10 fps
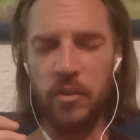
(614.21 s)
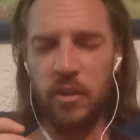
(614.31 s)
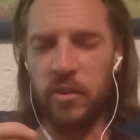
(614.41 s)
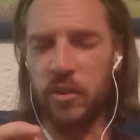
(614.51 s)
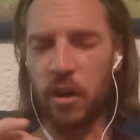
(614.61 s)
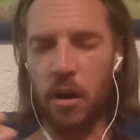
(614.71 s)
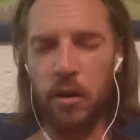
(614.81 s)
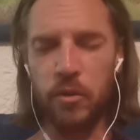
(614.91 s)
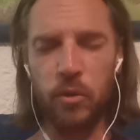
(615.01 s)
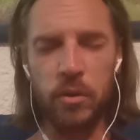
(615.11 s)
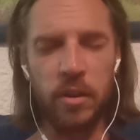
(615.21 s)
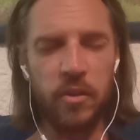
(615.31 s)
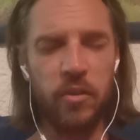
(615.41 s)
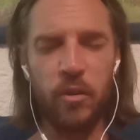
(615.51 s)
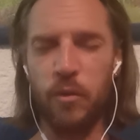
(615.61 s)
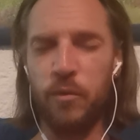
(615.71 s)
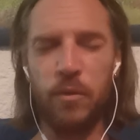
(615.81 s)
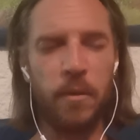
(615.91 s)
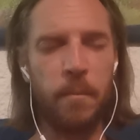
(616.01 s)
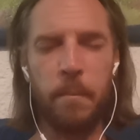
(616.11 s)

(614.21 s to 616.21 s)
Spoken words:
discard all this stuff